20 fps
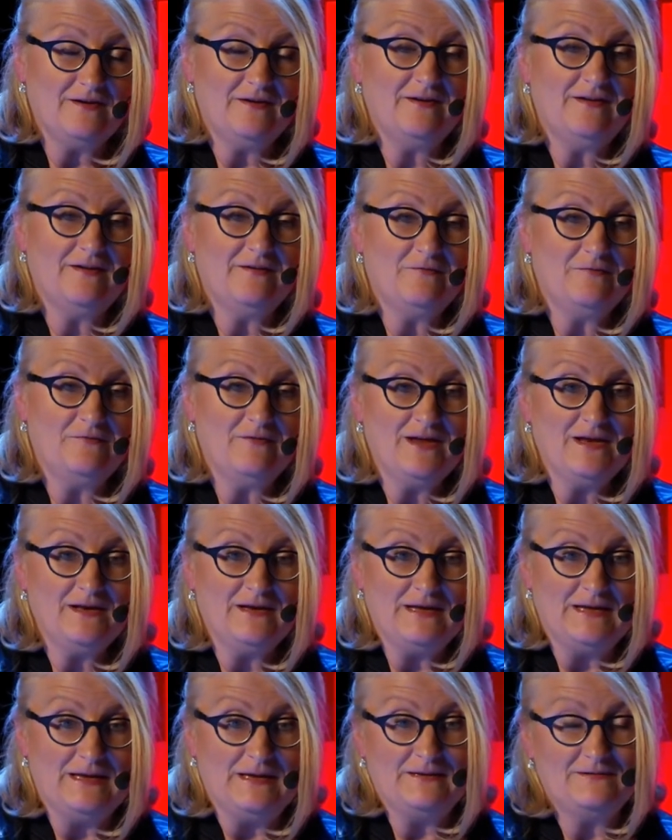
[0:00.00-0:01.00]
he
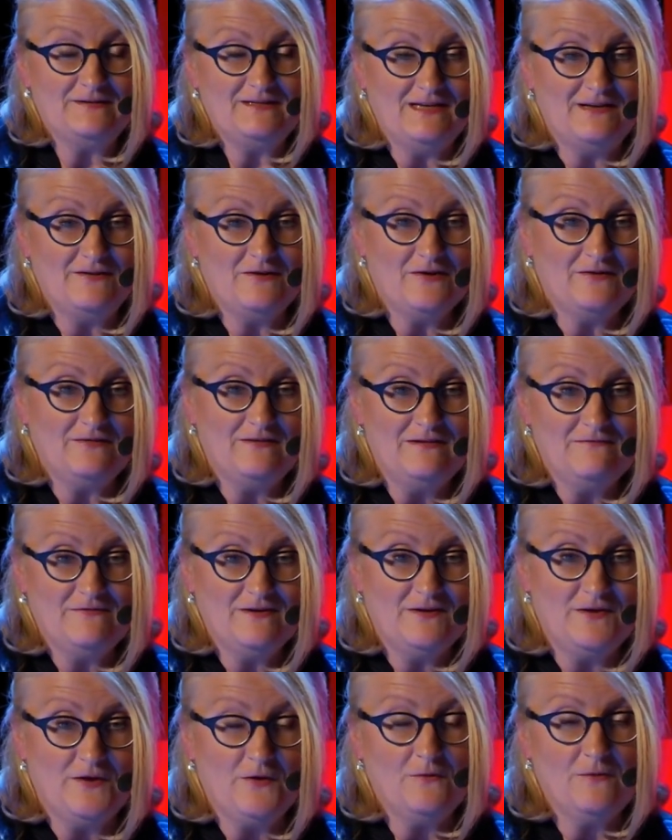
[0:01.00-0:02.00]
really did not
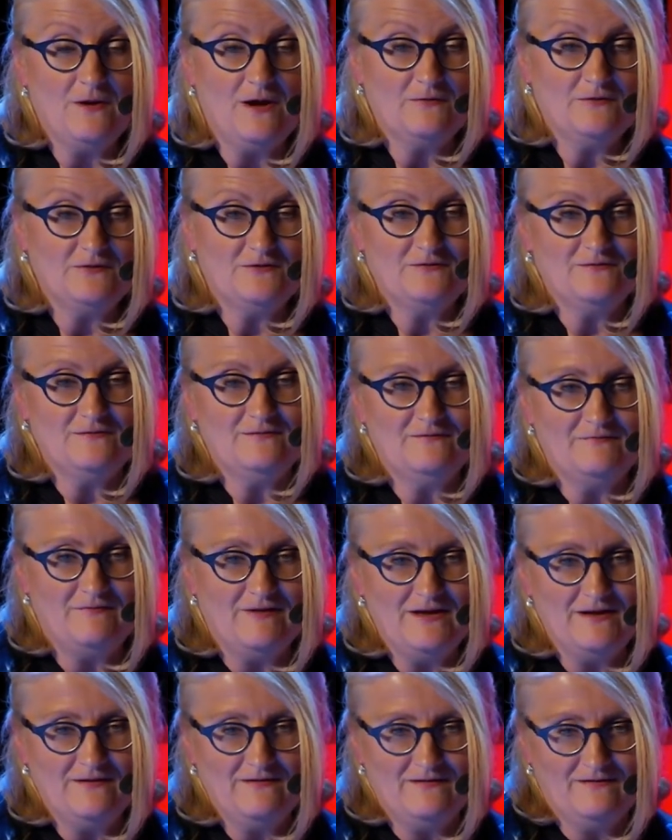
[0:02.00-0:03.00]
even know how to
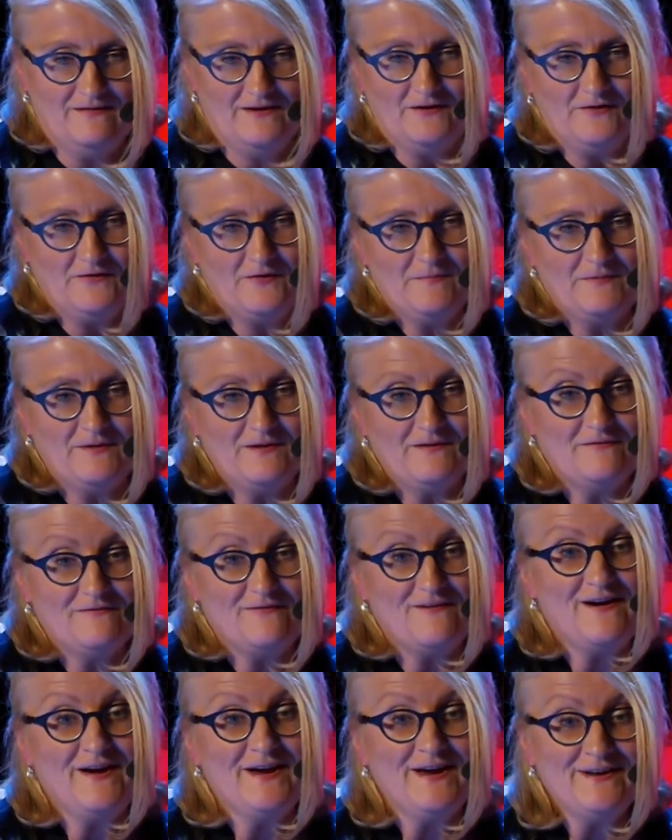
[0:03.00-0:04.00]
read encrypted
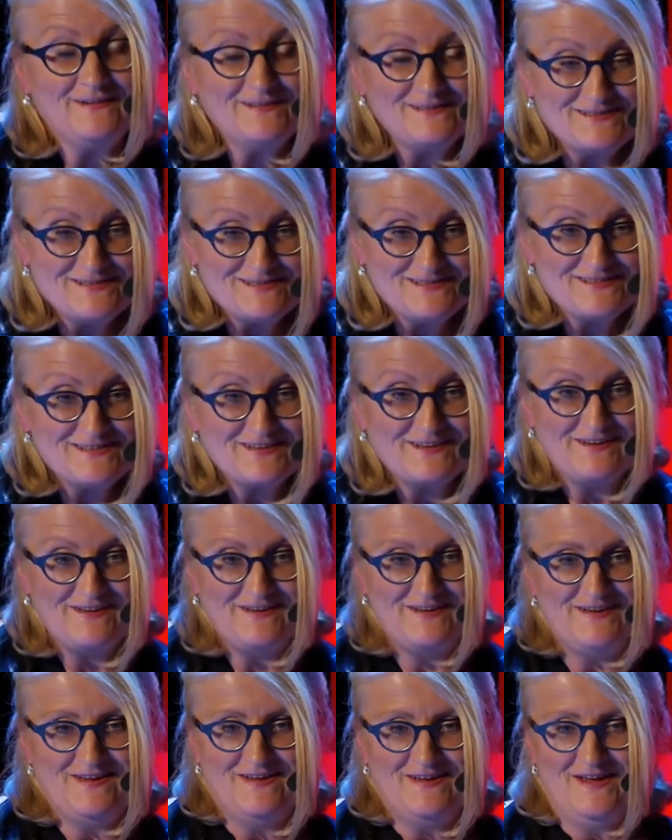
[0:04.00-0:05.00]
files.
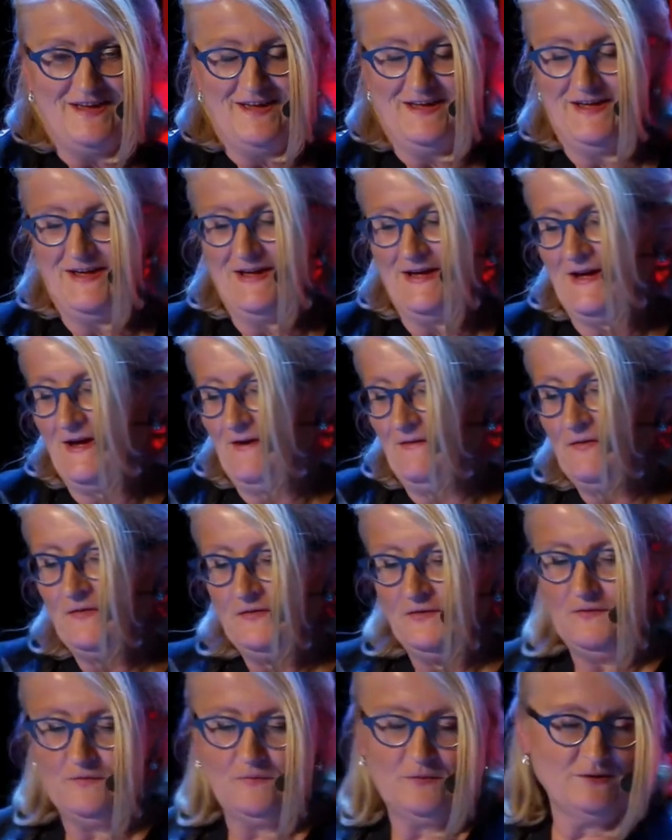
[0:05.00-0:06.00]

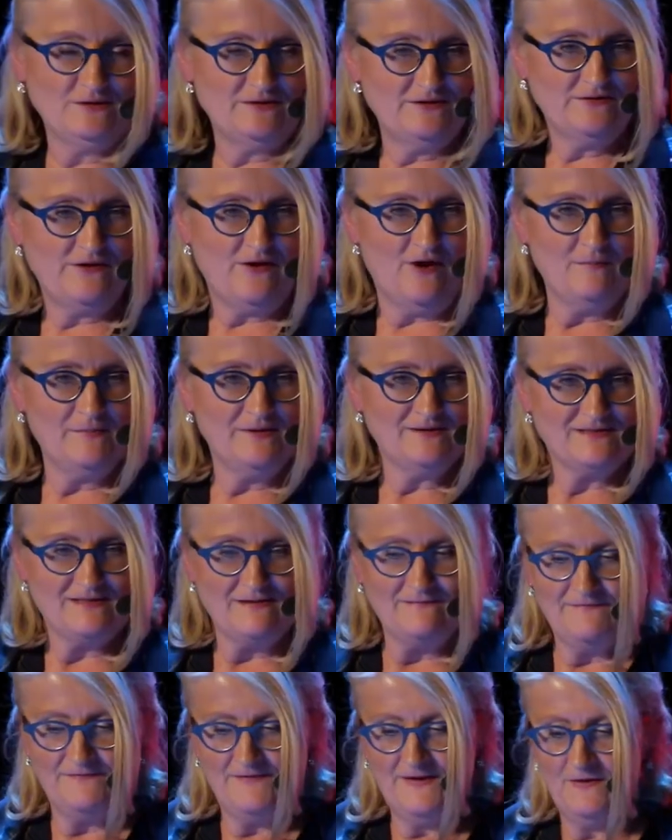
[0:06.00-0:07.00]
Do you want to comment
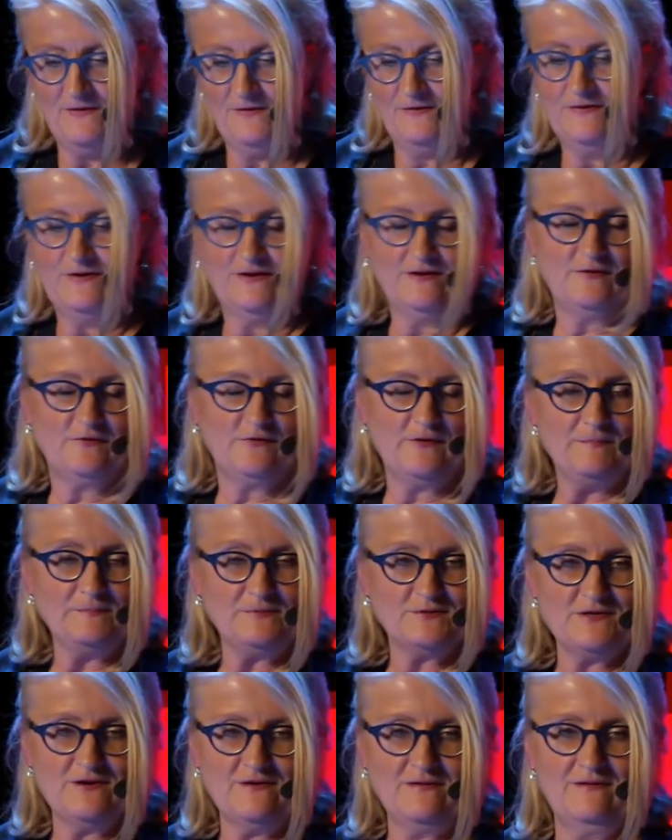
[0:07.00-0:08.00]
something on
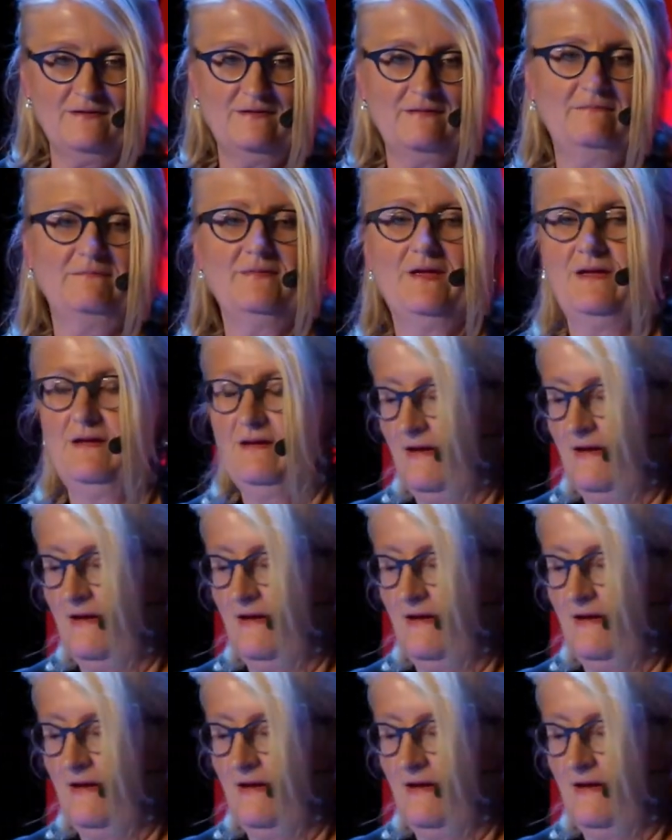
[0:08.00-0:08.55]
encryption?